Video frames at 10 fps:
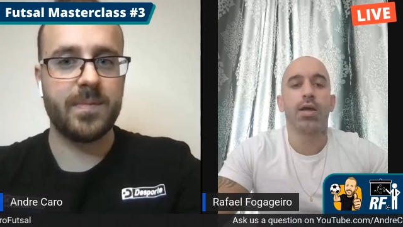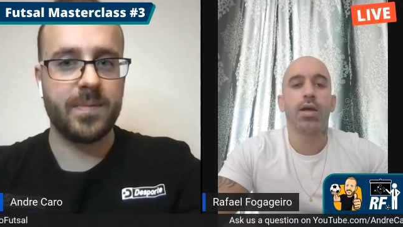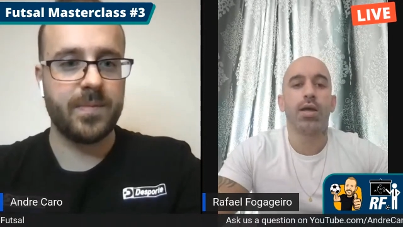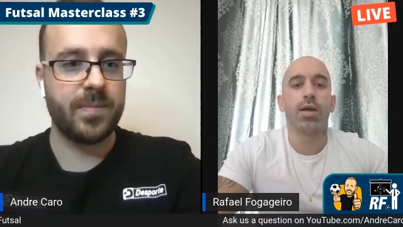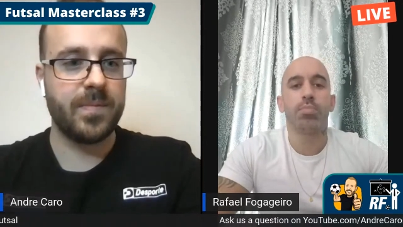
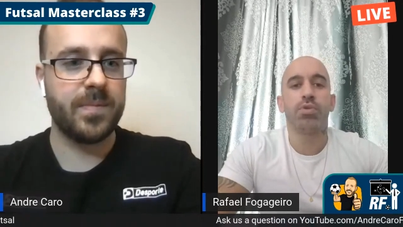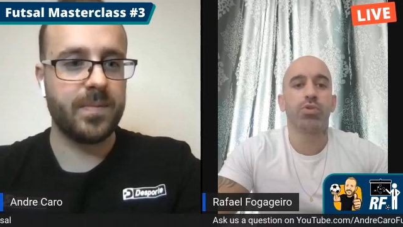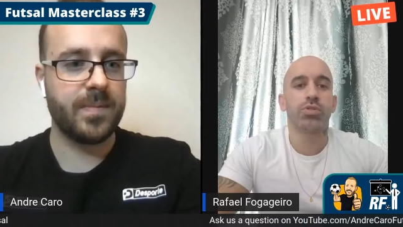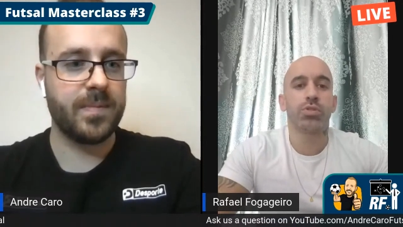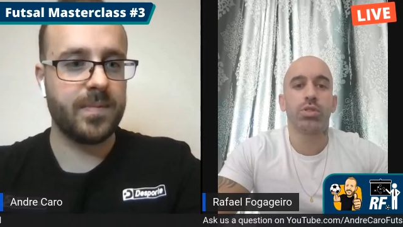Speaker 1: uh,
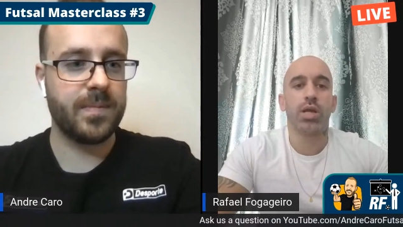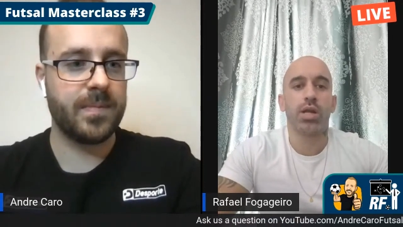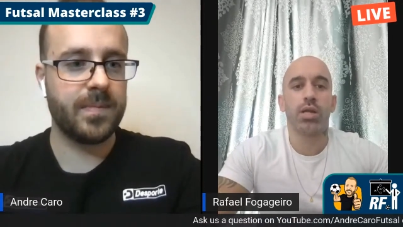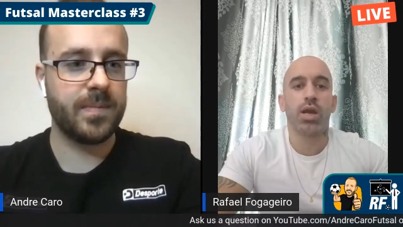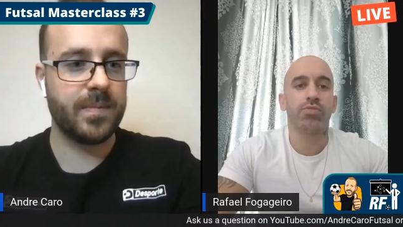pivots that
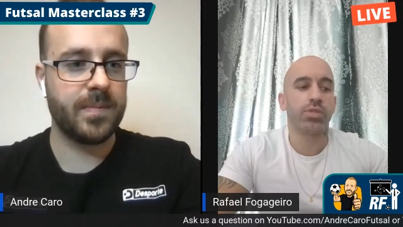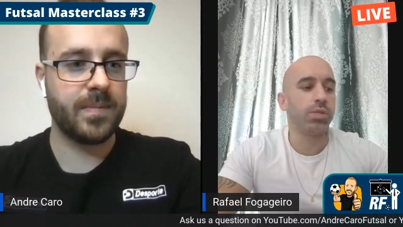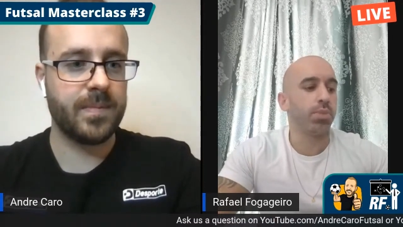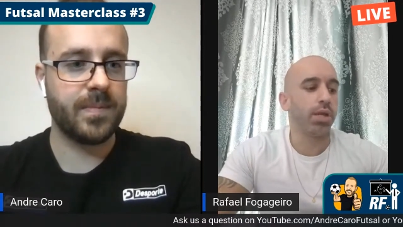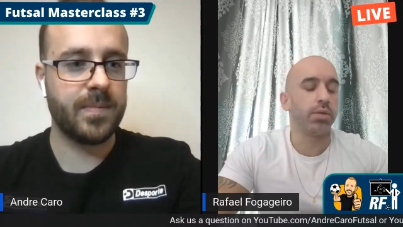I, have
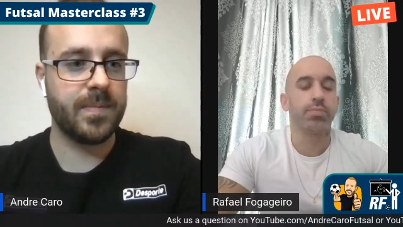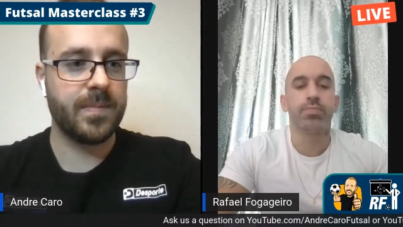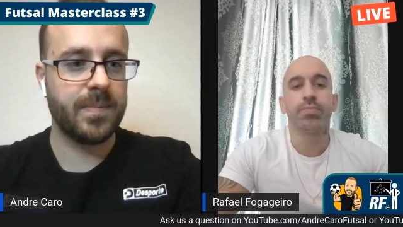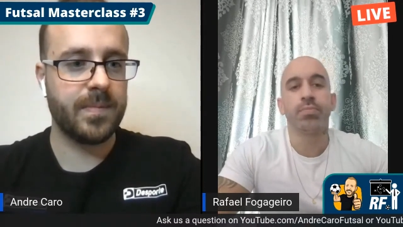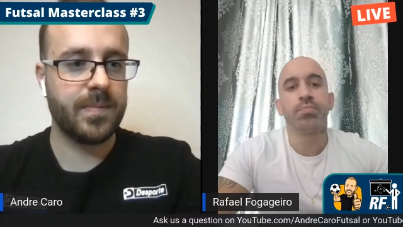seen play.
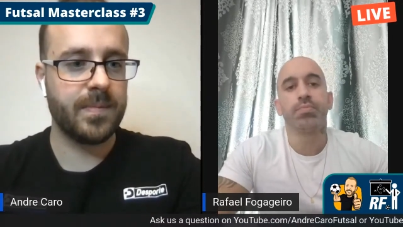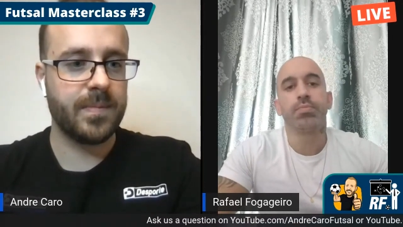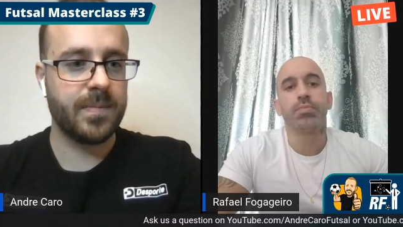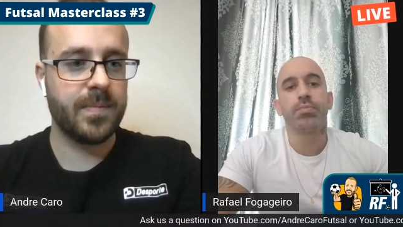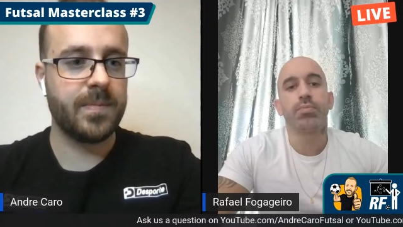
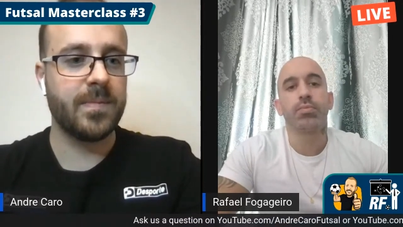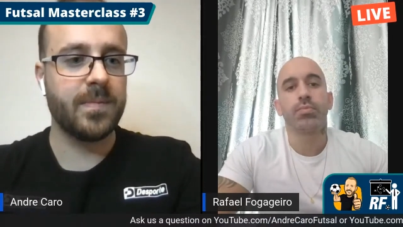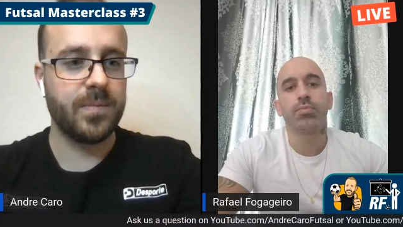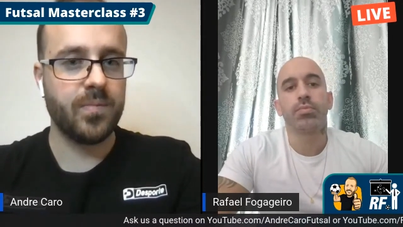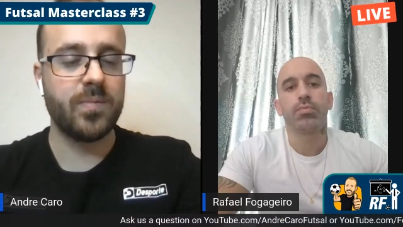
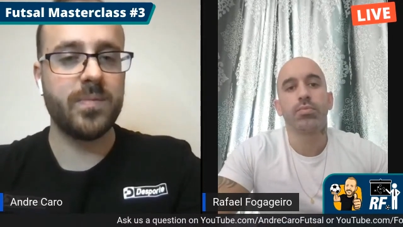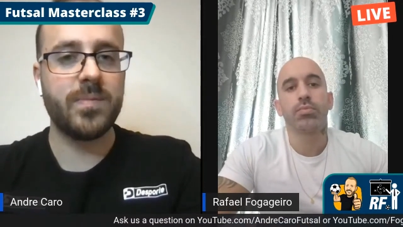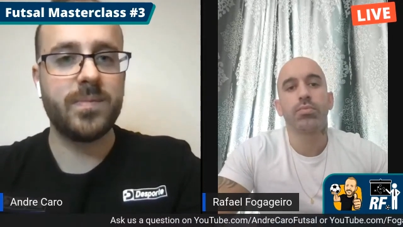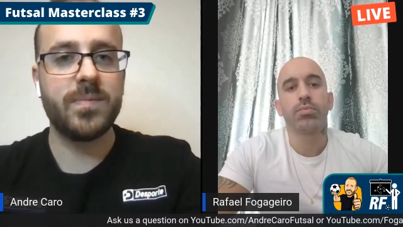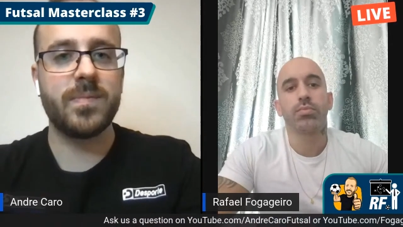
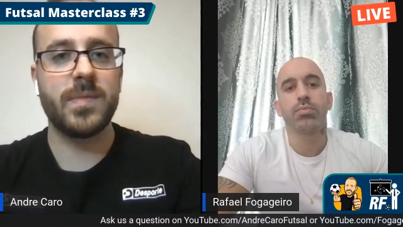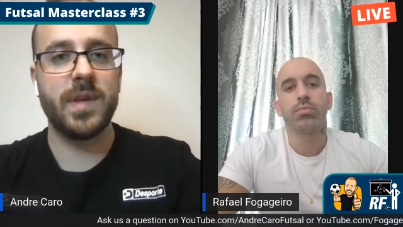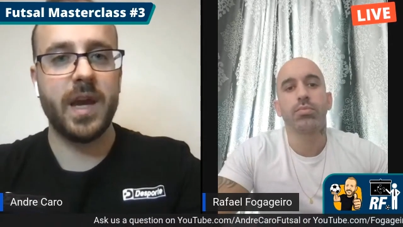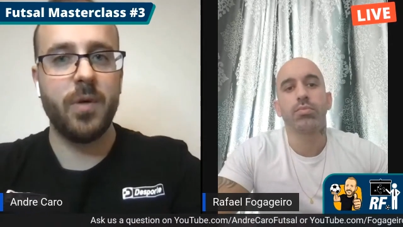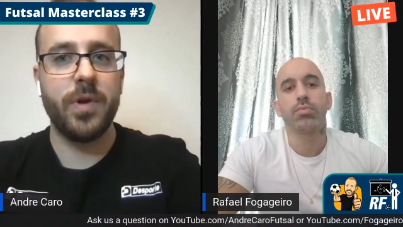Mm-hmm.
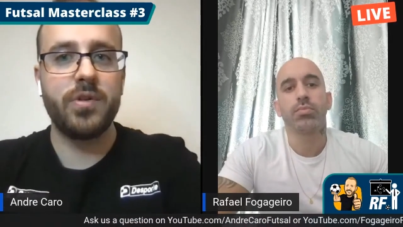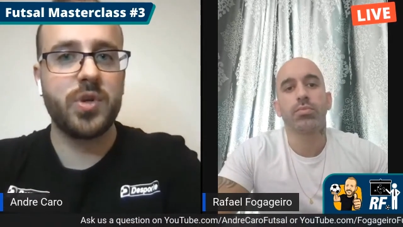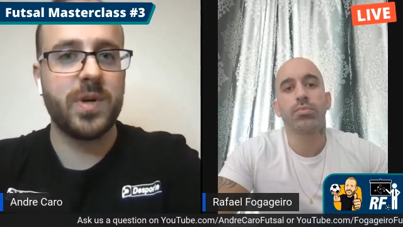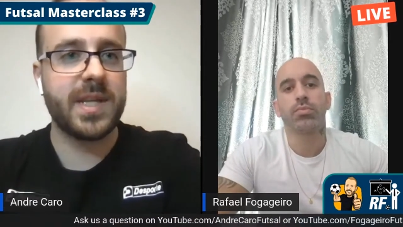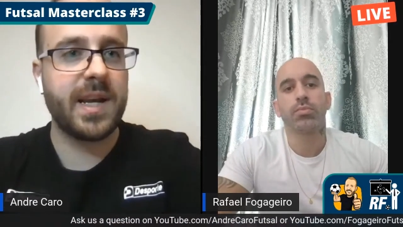Yeah,
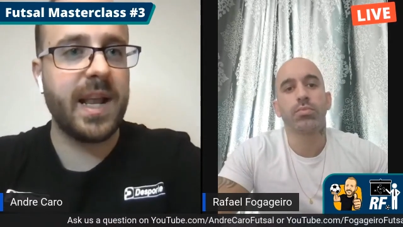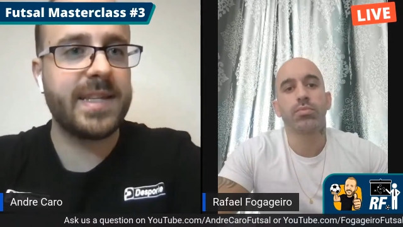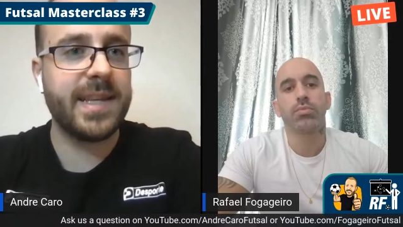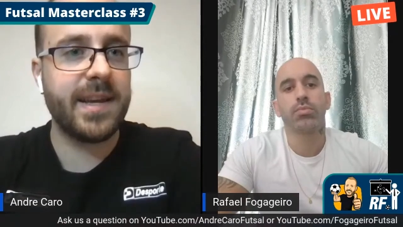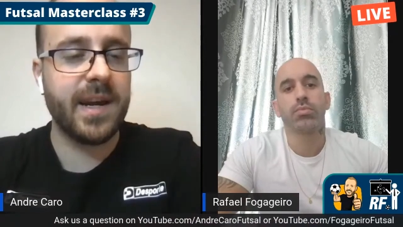Wilde was a
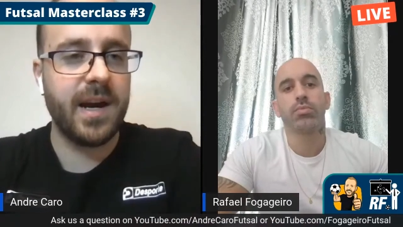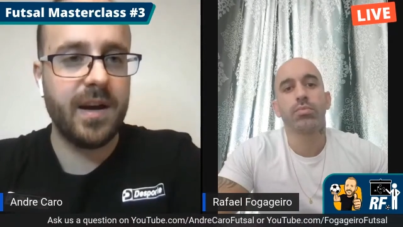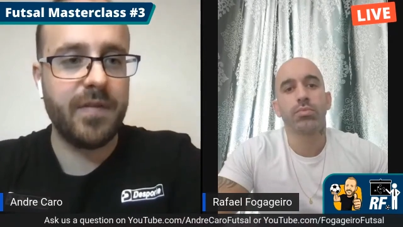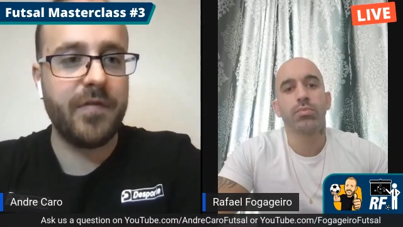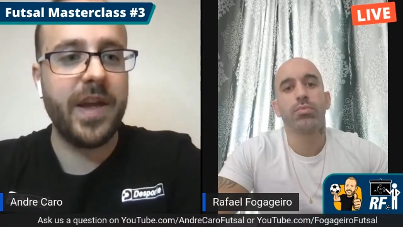classic
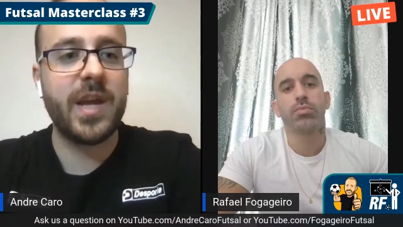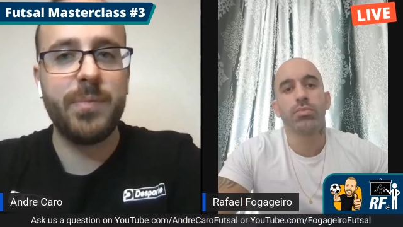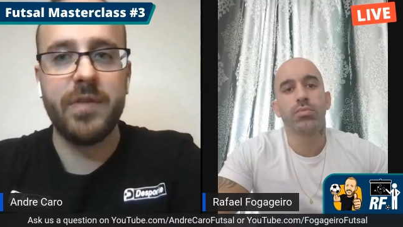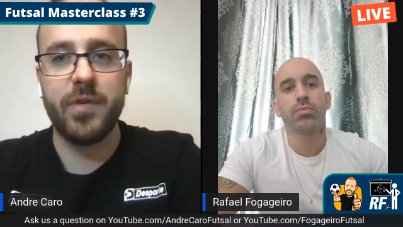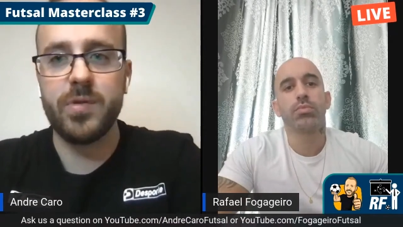uh,
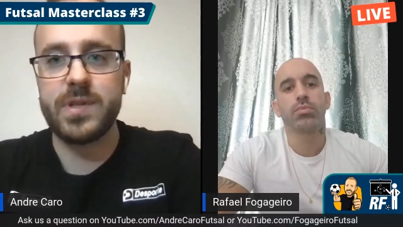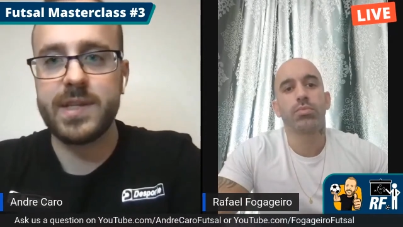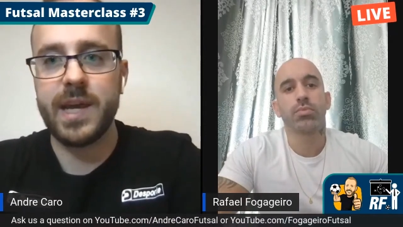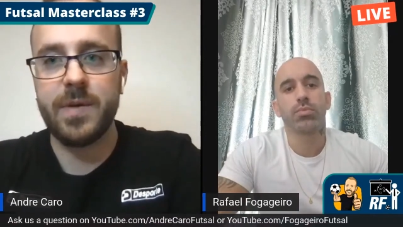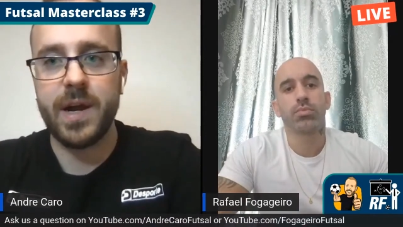fake people
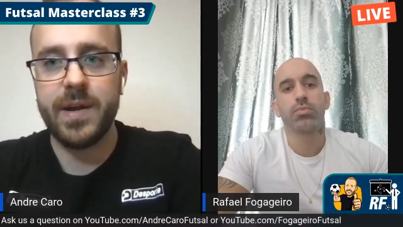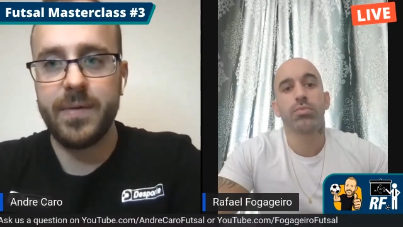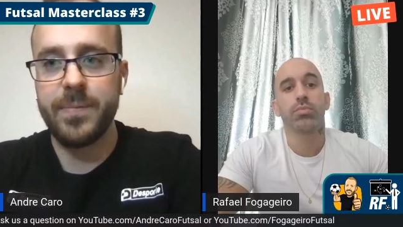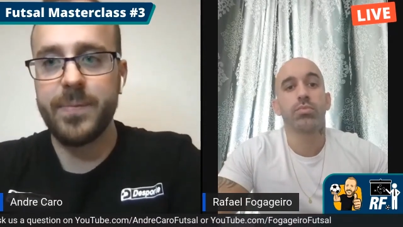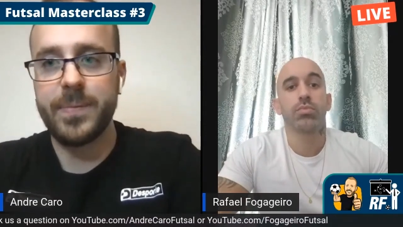would say,
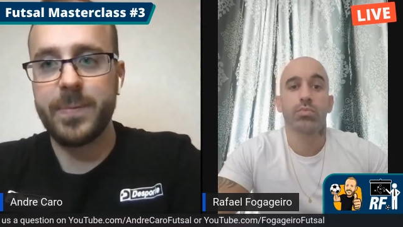right?